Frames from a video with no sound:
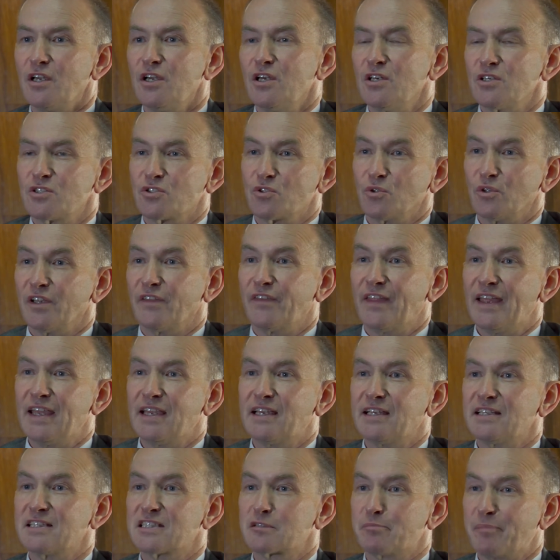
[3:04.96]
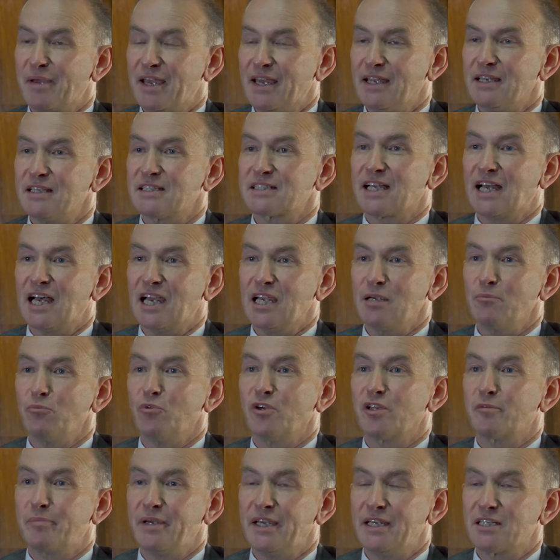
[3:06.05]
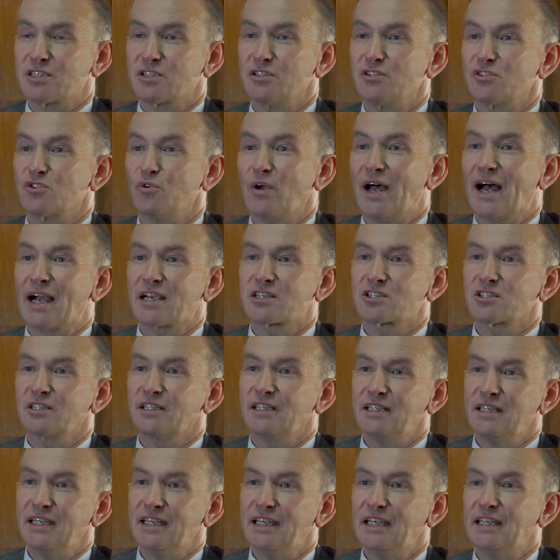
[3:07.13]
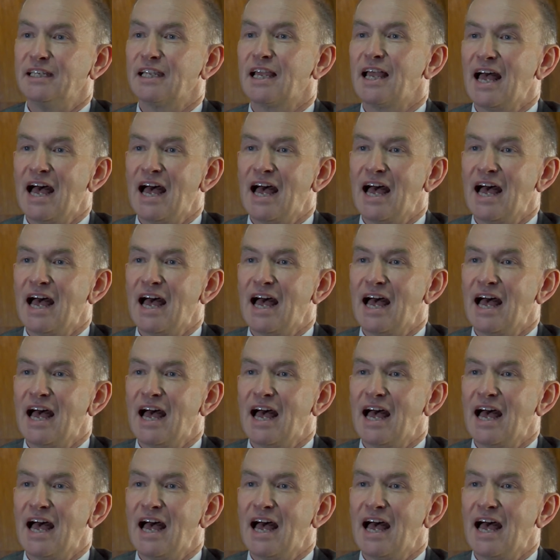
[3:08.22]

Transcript: so that they can spend time with patients who actually need